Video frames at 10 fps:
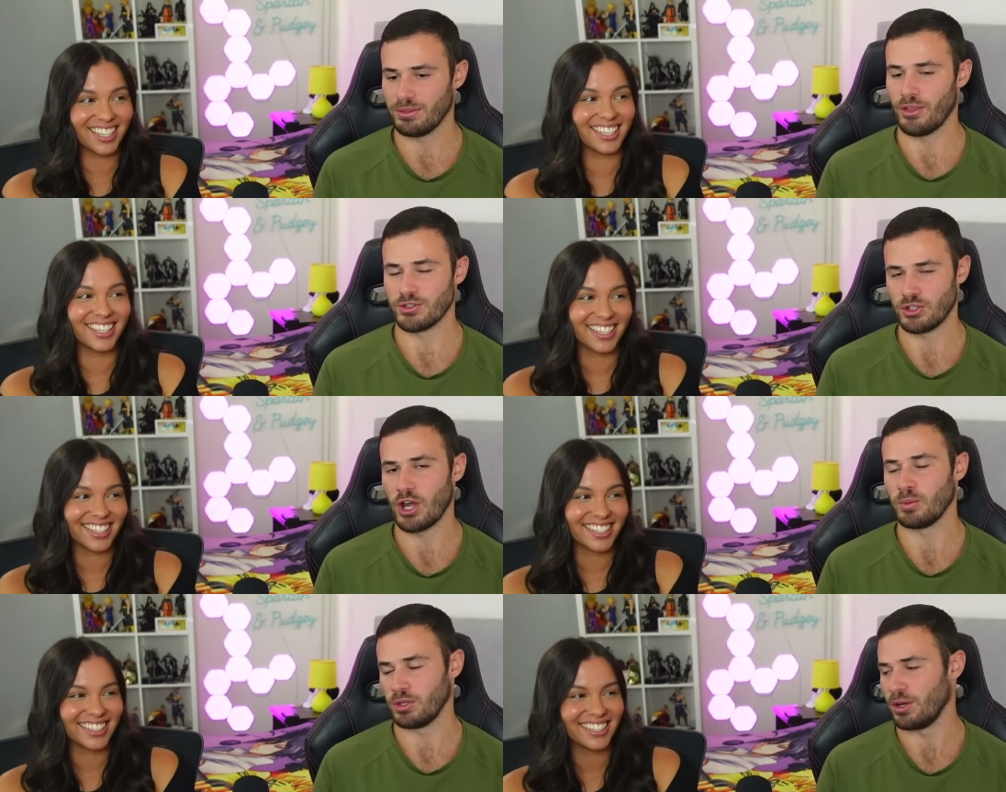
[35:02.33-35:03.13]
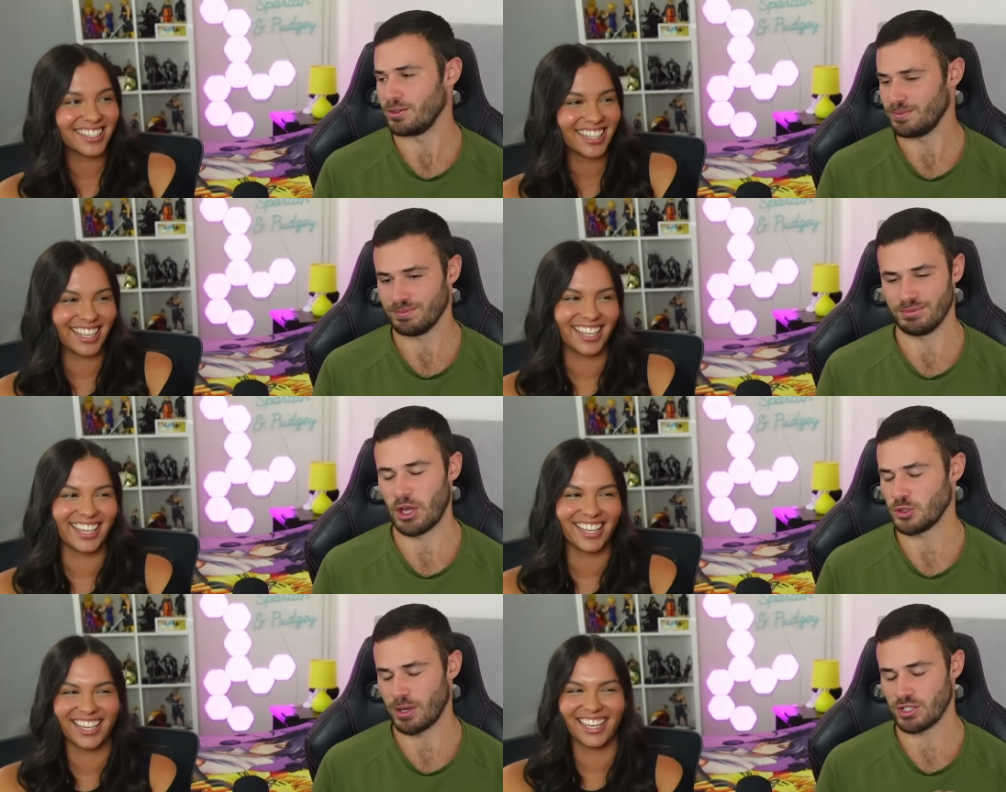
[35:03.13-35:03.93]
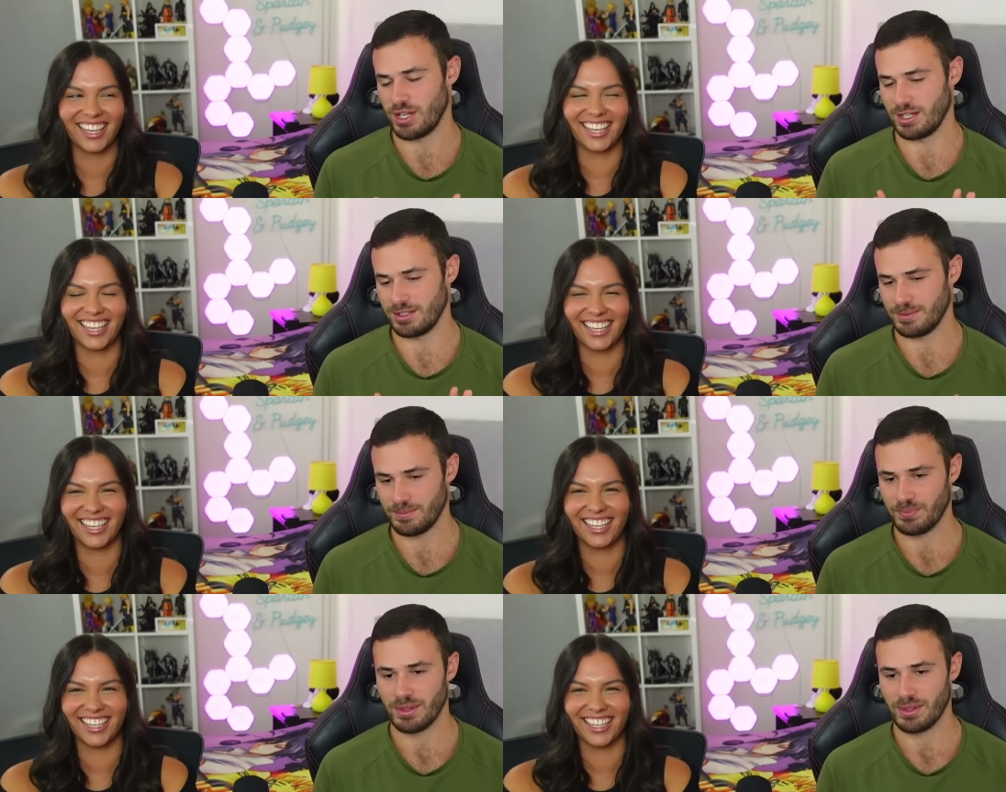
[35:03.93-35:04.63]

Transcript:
Speaker 1: Those who know will know. No explanation needed.